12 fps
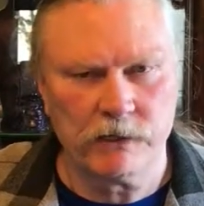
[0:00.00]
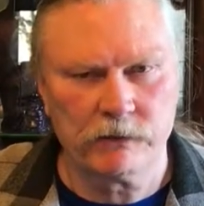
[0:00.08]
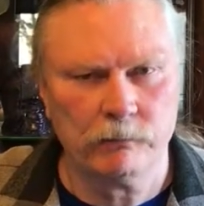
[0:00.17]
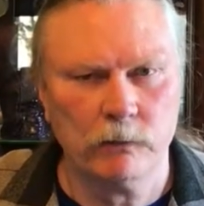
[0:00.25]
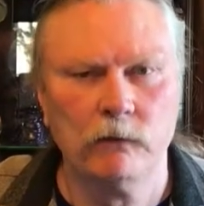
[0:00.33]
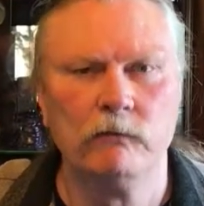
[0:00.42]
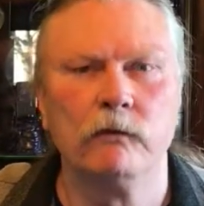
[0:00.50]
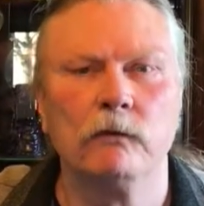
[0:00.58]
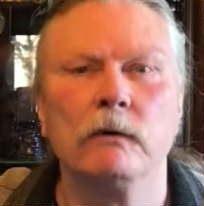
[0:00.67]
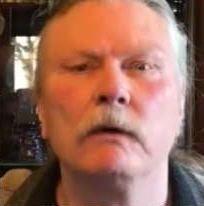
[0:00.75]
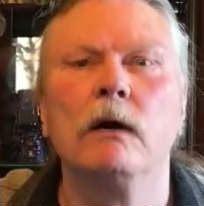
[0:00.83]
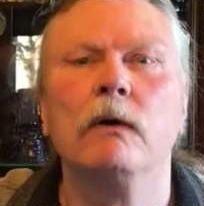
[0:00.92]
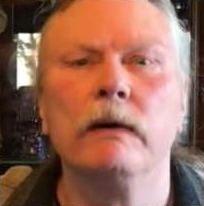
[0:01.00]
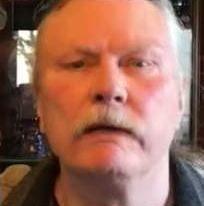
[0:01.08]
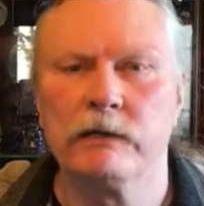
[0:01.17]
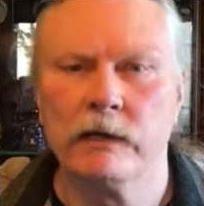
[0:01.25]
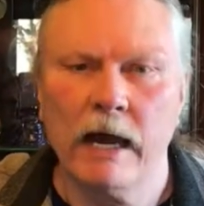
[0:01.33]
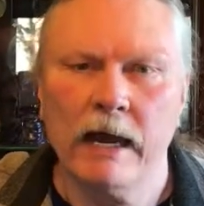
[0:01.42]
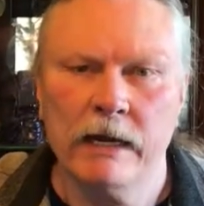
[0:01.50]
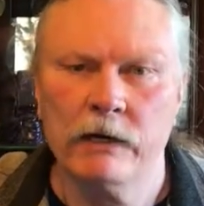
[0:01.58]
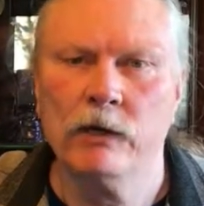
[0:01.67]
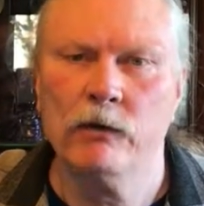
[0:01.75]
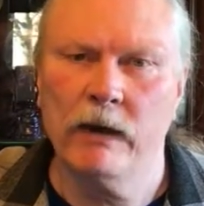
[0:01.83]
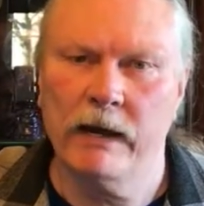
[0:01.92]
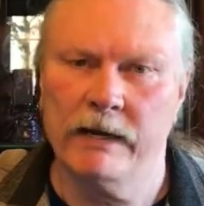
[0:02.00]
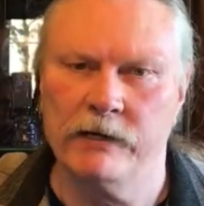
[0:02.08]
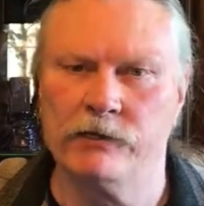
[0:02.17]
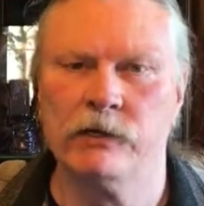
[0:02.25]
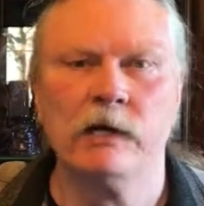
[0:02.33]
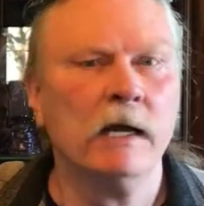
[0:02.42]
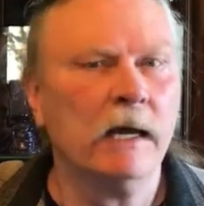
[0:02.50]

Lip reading: this move will go into a new age